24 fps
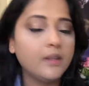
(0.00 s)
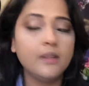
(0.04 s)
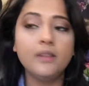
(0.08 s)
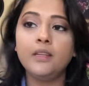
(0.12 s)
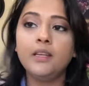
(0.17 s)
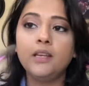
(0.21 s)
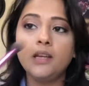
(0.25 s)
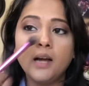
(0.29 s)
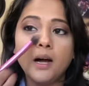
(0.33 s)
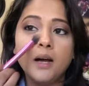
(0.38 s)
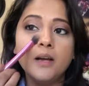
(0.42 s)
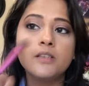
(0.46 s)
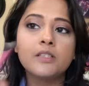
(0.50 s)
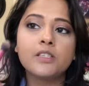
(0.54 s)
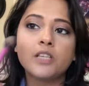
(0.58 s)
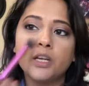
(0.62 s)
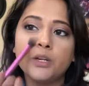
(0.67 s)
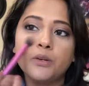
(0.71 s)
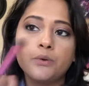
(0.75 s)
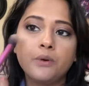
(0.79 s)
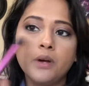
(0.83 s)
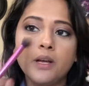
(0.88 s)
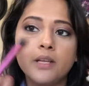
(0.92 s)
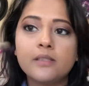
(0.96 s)
The
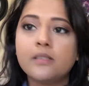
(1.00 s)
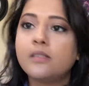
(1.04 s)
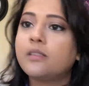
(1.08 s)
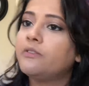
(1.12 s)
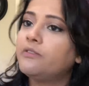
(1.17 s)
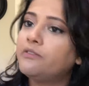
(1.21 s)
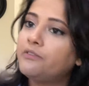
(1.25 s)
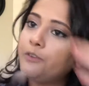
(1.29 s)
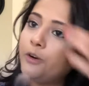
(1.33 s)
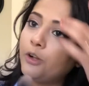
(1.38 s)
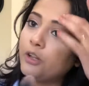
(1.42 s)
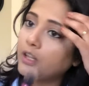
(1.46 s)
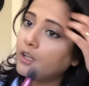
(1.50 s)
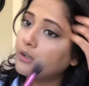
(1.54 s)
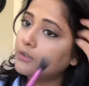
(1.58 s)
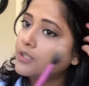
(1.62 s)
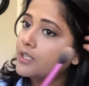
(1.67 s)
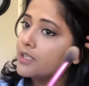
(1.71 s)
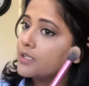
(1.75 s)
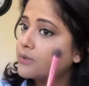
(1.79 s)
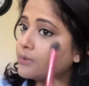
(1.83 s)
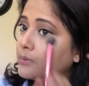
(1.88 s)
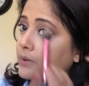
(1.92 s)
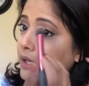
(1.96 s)
eyeshadow had some fallout
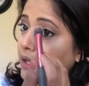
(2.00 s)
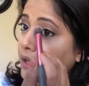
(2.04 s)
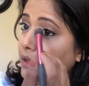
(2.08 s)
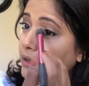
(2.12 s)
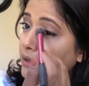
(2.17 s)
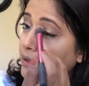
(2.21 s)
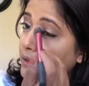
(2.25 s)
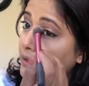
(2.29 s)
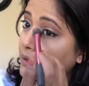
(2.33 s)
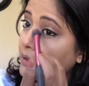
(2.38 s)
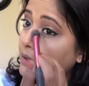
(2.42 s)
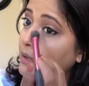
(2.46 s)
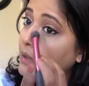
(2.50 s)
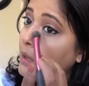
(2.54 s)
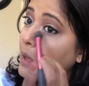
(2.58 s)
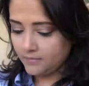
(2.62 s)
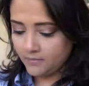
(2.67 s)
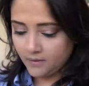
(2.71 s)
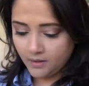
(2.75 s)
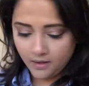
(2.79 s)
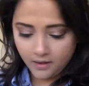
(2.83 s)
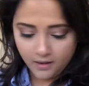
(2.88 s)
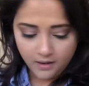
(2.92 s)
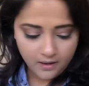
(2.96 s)
as well.
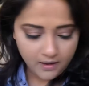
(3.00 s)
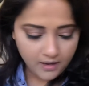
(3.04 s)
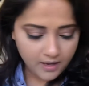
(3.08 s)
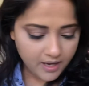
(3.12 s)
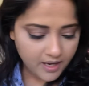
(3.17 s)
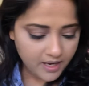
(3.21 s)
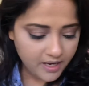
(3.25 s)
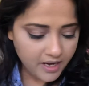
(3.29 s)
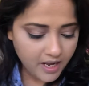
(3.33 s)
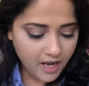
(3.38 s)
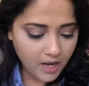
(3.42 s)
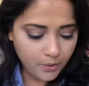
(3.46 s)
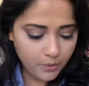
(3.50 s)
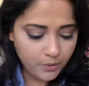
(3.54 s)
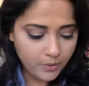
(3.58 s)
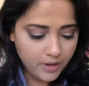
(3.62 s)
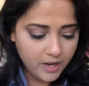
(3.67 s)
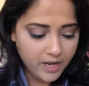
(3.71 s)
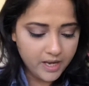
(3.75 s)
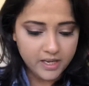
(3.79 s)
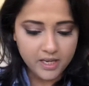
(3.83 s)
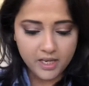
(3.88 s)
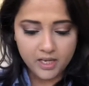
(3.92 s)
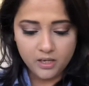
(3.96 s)
And now
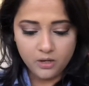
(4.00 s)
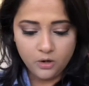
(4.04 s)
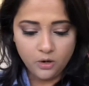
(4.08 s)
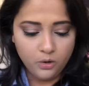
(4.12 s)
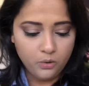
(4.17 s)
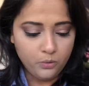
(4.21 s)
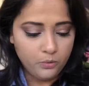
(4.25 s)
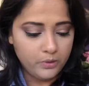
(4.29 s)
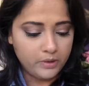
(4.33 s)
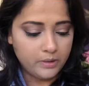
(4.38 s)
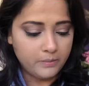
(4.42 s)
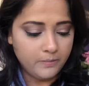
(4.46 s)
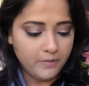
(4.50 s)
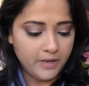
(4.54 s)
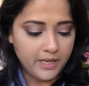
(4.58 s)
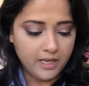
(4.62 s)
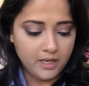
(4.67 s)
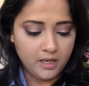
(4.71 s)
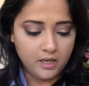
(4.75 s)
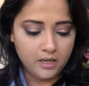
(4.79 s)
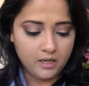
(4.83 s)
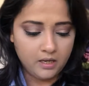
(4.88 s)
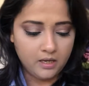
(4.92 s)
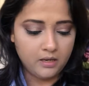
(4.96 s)
I can go with
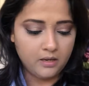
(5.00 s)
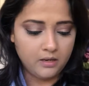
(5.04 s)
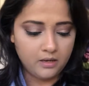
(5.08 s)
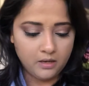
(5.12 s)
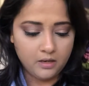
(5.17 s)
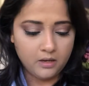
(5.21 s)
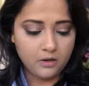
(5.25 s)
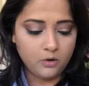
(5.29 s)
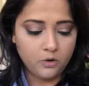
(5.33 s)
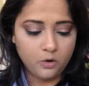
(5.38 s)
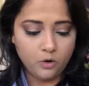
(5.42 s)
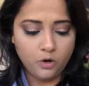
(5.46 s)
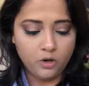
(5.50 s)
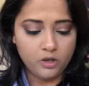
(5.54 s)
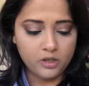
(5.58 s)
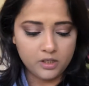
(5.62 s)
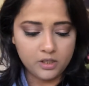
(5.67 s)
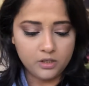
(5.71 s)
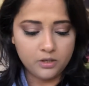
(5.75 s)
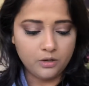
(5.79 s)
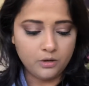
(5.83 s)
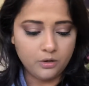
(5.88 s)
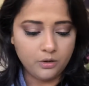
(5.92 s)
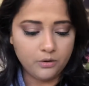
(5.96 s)
my
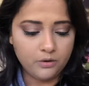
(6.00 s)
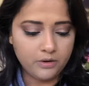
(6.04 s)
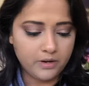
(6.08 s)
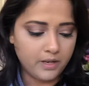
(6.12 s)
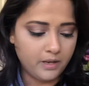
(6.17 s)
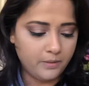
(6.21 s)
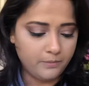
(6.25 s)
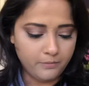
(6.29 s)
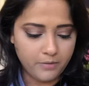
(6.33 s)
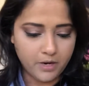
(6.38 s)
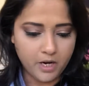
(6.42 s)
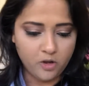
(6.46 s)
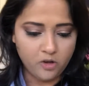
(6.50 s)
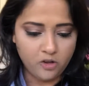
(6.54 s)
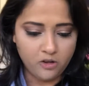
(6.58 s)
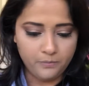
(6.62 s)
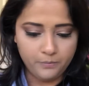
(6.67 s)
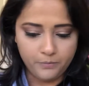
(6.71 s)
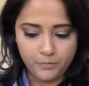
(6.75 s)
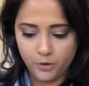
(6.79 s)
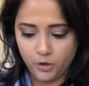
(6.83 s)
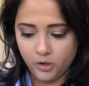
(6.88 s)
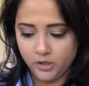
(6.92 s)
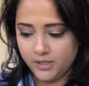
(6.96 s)
contour and
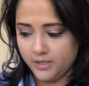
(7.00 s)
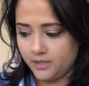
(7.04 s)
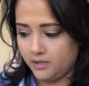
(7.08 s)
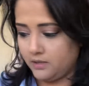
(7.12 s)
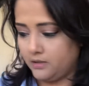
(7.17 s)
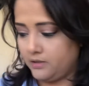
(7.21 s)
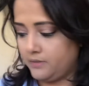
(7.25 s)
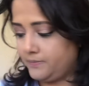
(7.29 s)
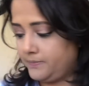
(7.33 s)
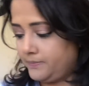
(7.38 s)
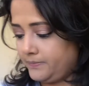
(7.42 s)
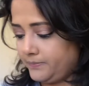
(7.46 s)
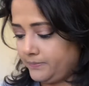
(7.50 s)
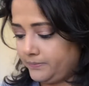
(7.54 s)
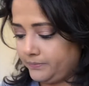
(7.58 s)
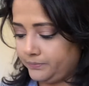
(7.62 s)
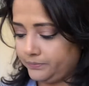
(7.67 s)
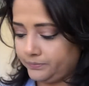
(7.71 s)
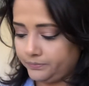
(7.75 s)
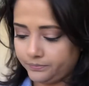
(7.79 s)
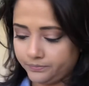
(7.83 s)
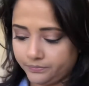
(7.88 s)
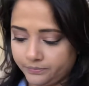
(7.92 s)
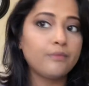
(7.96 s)
bronzer.
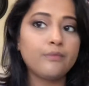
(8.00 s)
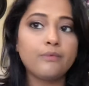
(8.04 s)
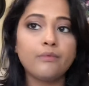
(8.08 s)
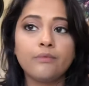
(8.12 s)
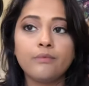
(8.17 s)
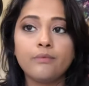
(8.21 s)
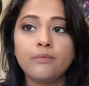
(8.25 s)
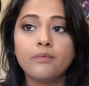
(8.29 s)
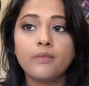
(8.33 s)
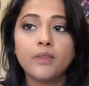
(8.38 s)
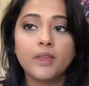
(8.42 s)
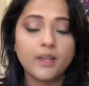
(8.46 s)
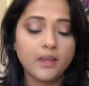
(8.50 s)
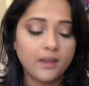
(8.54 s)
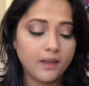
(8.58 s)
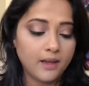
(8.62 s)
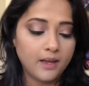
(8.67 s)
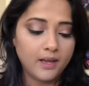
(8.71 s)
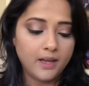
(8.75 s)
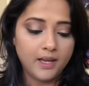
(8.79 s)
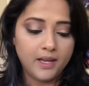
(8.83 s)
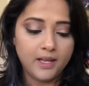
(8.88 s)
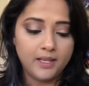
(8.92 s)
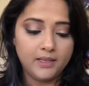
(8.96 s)

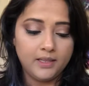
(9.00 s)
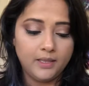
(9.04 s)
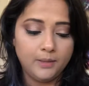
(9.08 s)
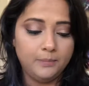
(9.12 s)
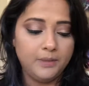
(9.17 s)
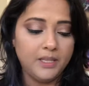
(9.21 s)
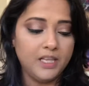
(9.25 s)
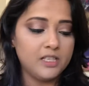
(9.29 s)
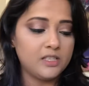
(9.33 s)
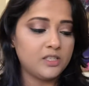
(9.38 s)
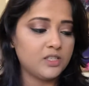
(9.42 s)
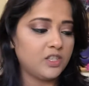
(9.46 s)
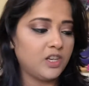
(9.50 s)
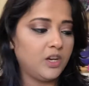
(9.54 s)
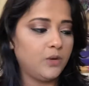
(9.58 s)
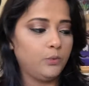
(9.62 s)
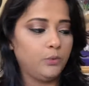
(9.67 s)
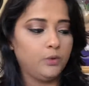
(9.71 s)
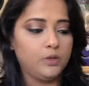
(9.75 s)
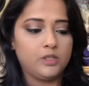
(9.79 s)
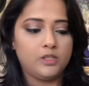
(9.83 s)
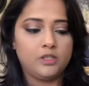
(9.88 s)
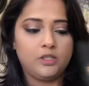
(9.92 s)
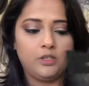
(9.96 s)
And the blush I
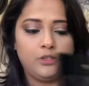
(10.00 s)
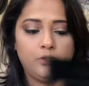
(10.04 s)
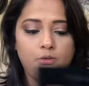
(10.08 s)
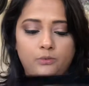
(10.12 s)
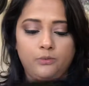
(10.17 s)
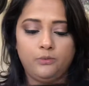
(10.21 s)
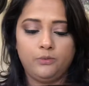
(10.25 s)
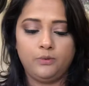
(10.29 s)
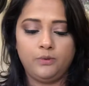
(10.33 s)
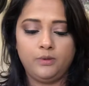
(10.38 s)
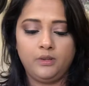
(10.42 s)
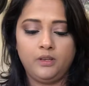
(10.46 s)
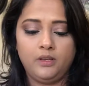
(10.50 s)
want to